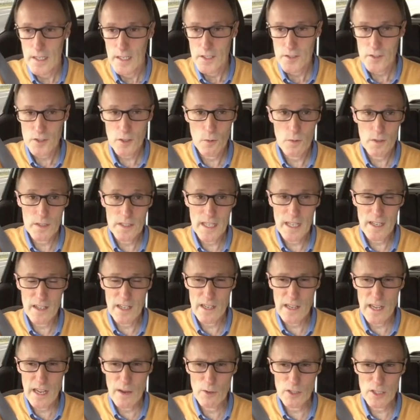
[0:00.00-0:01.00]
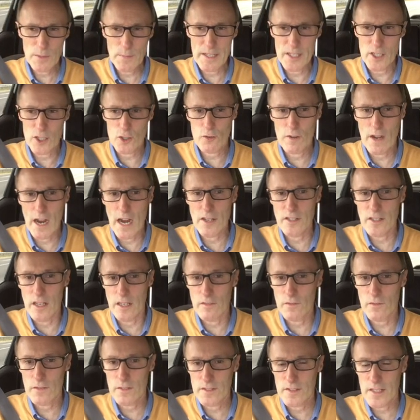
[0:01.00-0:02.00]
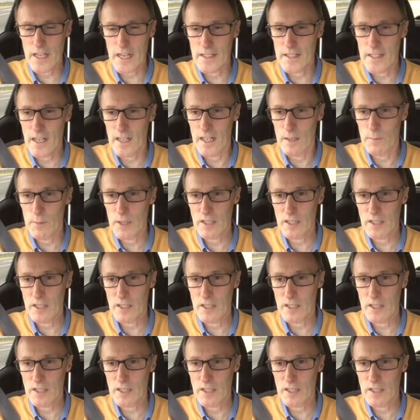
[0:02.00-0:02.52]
So yeah, it was a bit strange then seeing that then,